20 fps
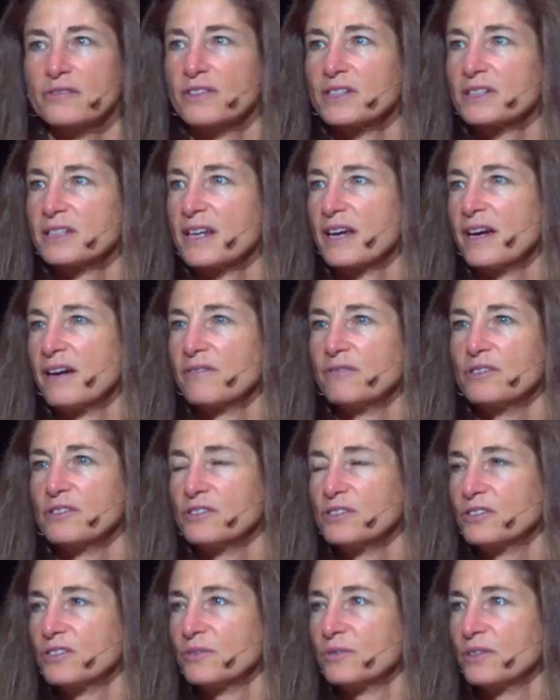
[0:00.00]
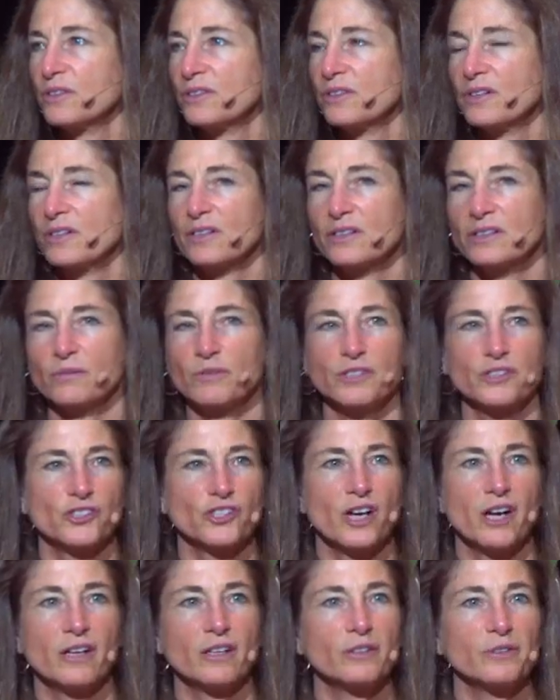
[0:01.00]
of us have with
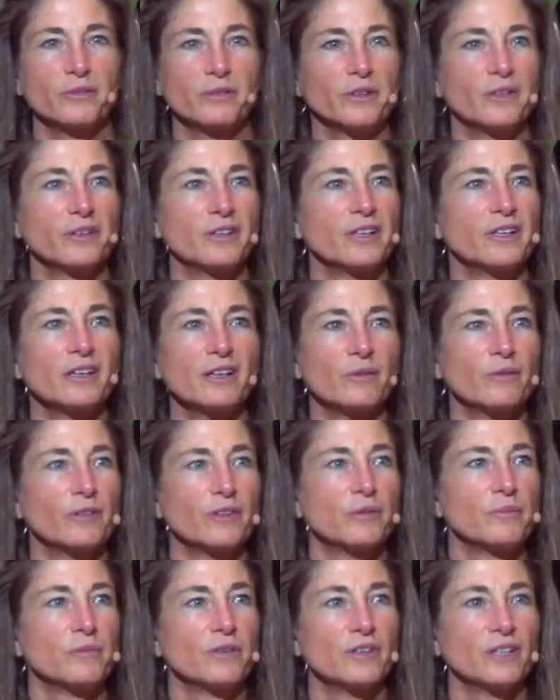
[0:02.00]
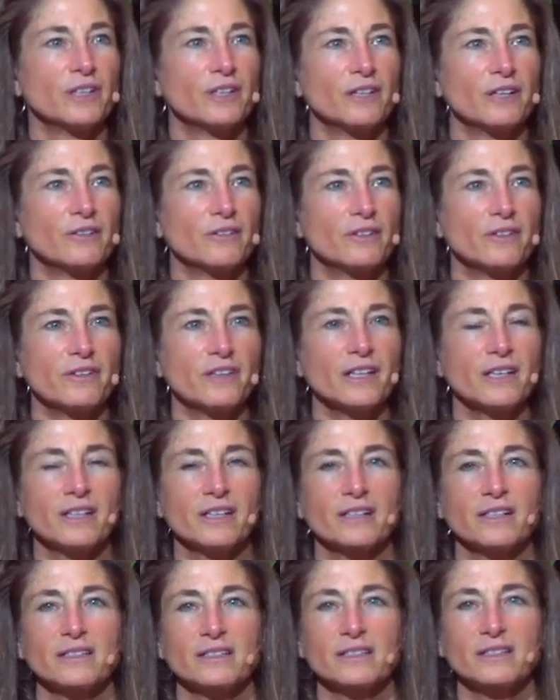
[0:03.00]
child rearing and with a million other things.